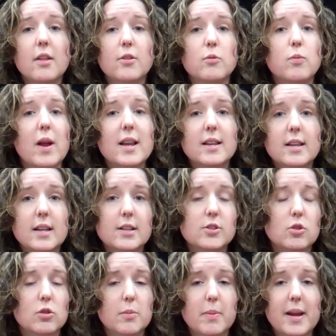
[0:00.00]
the
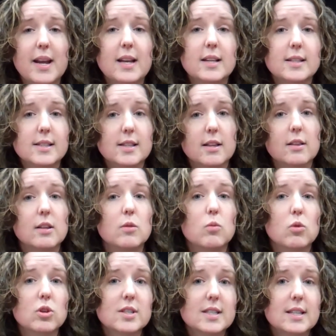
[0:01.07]
redness or the pain is suddenly
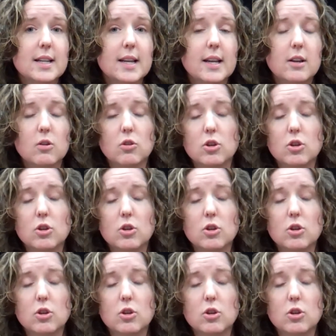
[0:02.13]
worsening,